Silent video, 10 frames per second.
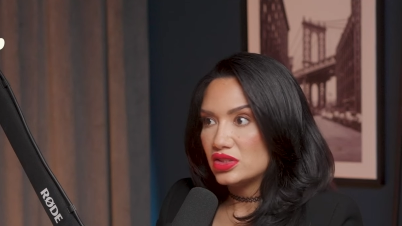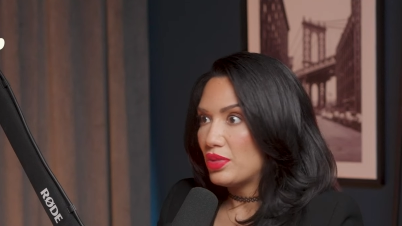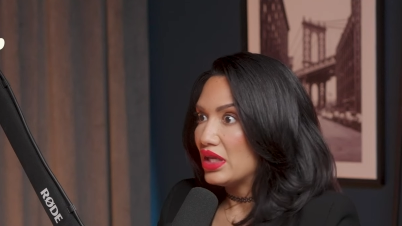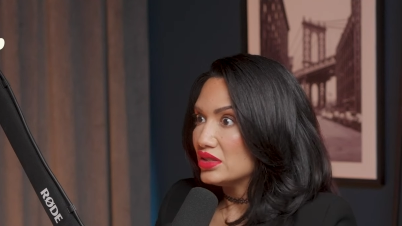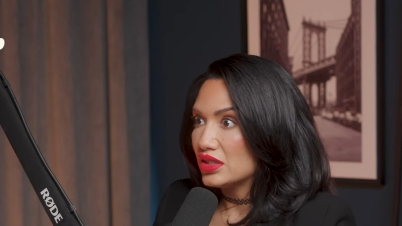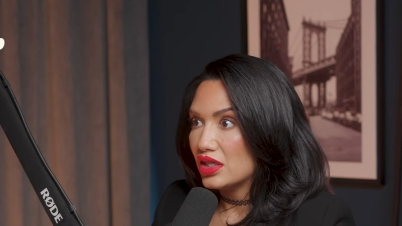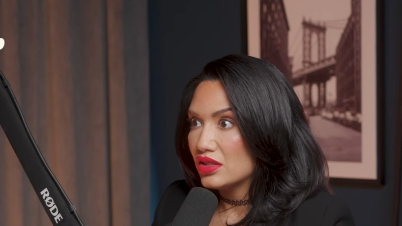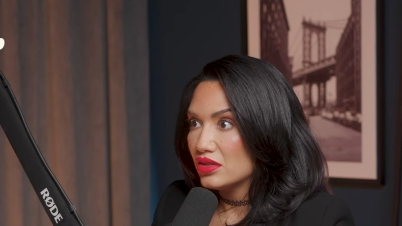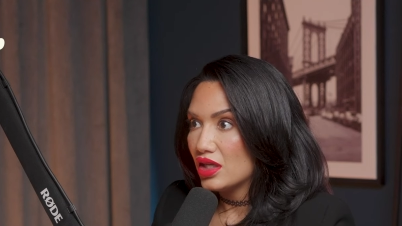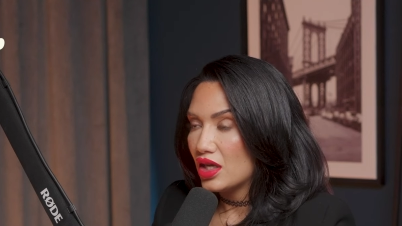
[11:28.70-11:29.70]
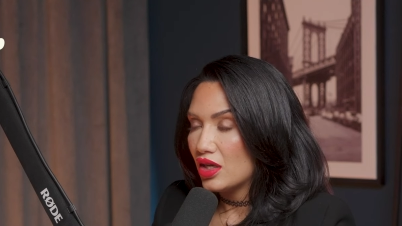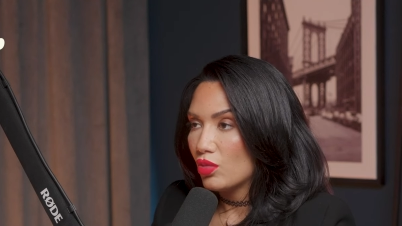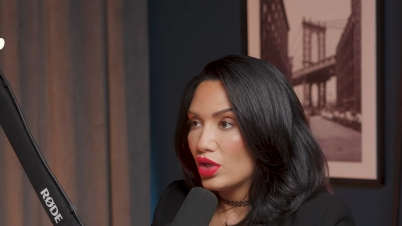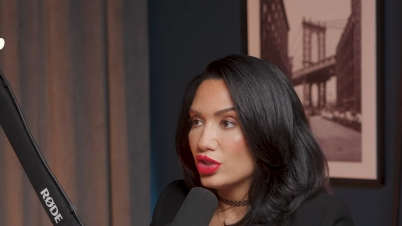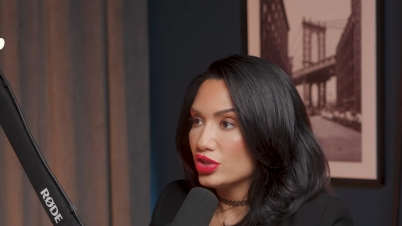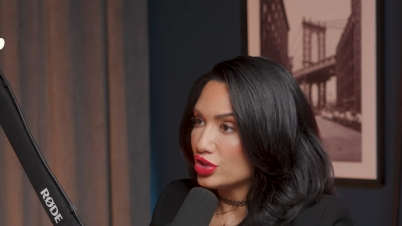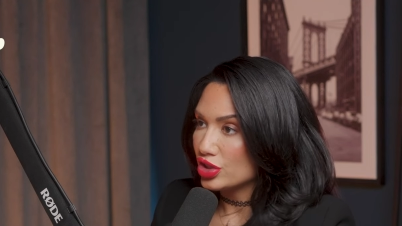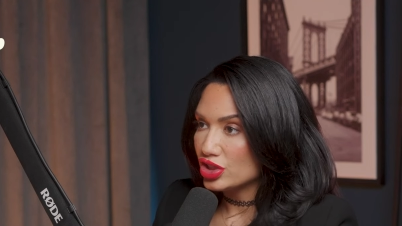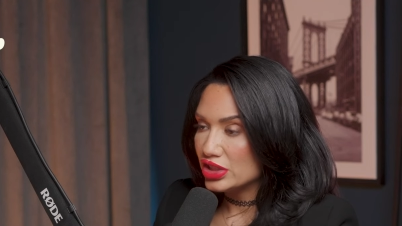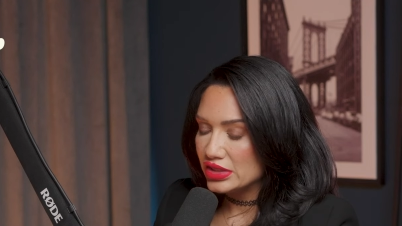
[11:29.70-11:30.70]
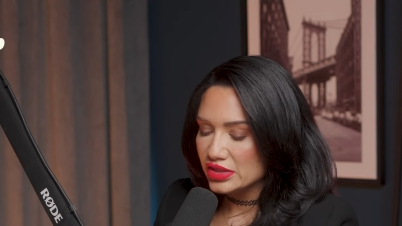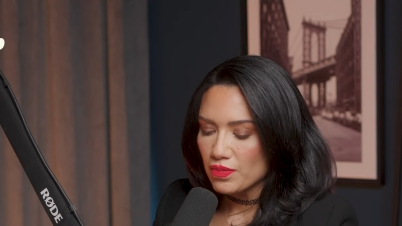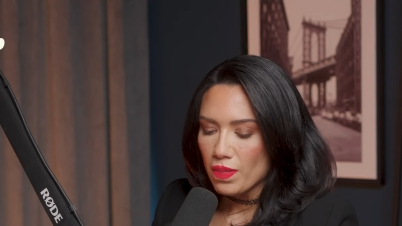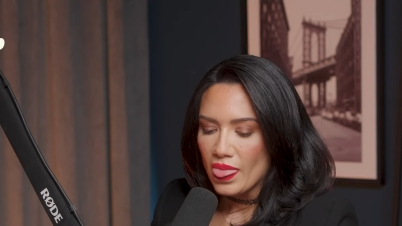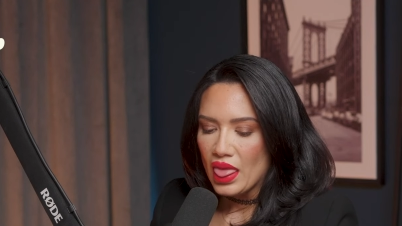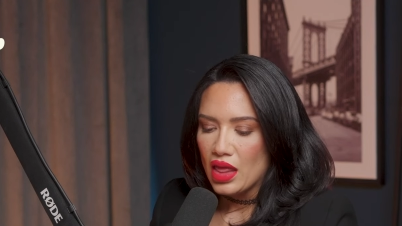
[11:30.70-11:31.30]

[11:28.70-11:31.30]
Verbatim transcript: depends on uh, what your search is. Mm -hmm.